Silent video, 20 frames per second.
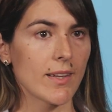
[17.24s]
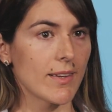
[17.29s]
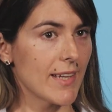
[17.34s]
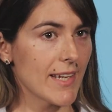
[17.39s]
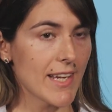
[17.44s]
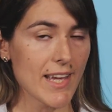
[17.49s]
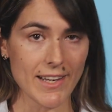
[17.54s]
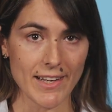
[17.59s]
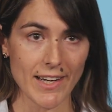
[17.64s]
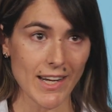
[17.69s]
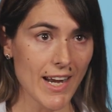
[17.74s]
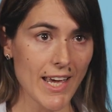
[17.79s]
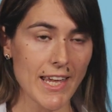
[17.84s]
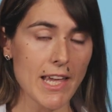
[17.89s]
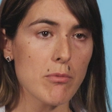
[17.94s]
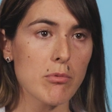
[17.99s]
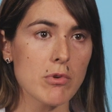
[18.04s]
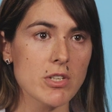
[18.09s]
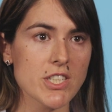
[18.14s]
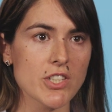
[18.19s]
They are
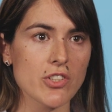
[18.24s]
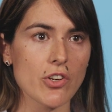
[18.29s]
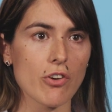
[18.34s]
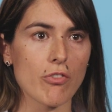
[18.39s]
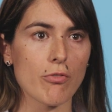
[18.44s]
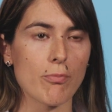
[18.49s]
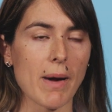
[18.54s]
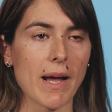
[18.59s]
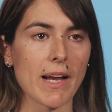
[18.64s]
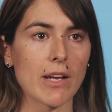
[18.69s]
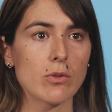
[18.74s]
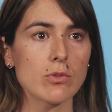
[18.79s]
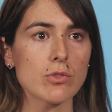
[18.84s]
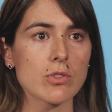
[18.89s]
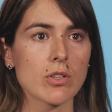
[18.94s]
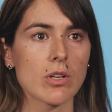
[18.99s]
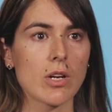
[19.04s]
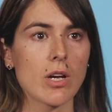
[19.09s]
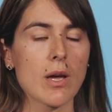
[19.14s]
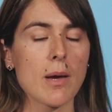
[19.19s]
reliable store of
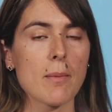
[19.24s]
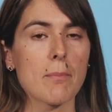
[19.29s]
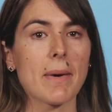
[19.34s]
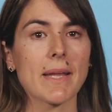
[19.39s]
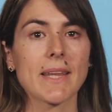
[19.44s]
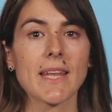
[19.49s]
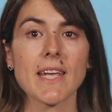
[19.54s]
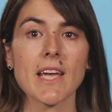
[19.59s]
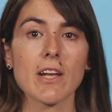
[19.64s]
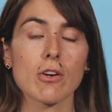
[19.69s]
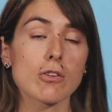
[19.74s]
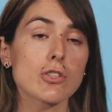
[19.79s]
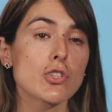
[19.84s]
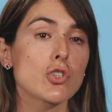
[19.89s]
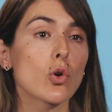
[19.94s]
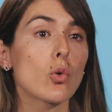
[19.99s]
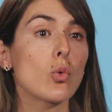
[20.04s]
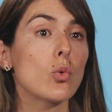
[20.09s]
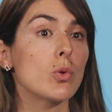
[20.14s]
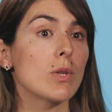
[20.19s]
values, but they are
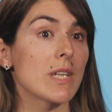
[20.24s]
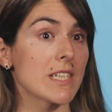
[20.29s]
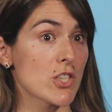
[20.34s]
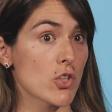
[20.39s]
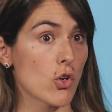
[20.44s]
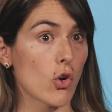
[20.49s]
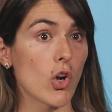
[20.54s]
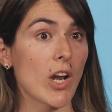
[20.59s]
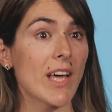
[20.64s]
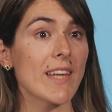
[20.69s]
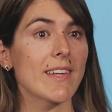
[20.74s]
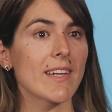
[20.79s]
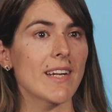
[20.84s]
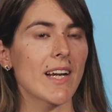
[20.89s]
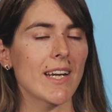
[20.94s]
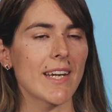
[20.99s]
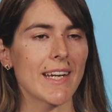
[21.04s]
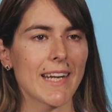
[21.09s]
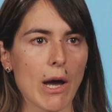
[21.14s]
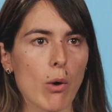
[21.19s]
also good as
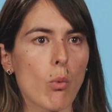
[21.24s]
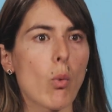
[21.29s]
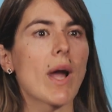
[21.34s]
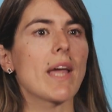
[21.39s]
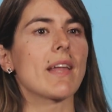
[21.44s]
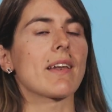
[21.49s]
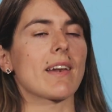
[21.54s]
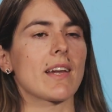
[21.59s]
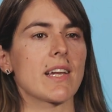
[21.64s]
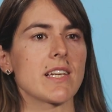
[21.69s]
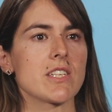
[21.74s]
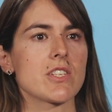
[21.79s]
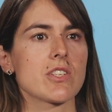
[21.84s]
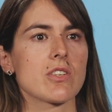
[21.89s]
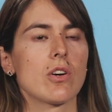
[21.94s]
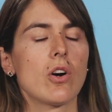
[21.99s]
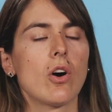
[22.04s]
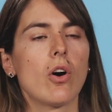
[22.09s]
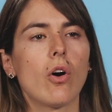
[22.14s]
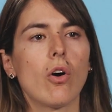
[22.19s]
collateral in a wide
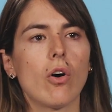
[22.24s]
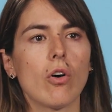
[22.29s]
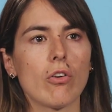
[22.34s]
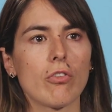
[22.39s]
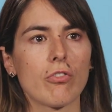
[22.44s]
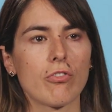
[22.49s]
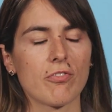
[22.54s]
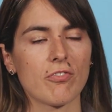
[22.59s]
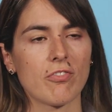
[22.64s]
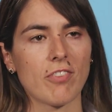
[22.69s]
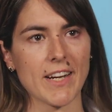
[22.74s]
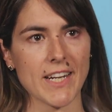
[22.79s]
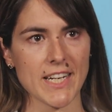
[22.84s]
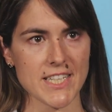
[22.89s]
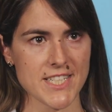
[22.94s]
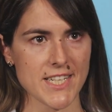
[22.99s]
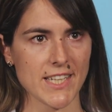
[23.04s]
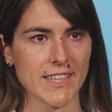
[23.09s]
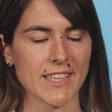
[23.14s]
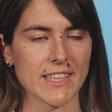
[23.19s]
range of
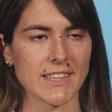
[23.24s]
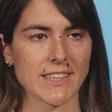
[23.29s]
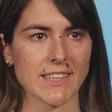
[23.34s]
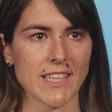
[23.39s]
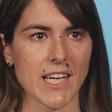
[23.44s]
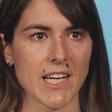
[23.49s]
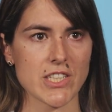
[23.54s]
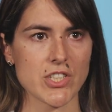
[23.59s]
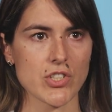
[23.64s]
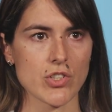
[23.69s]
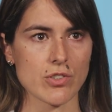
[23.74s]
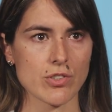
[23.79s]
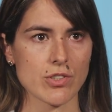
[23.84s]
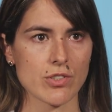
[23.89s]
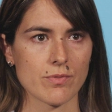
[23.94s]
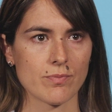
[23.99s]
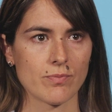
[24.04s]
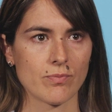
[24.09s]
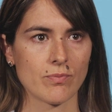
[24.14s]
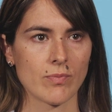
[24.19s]
financial
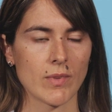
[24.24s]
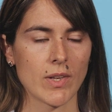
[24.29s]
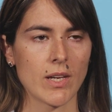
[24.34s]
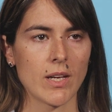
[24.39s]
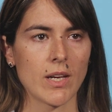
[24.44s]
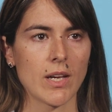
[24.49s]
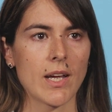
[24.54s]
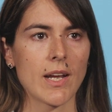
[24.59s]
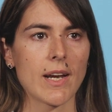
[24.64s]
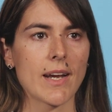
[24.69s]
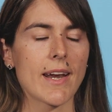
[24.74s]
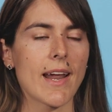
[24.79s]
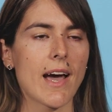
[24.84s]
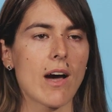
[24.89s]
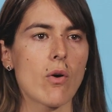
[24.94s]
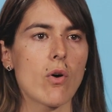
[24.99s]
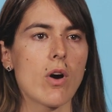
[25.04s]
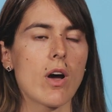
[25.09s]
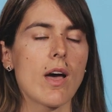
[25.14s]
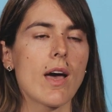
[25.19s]
transactions. Now,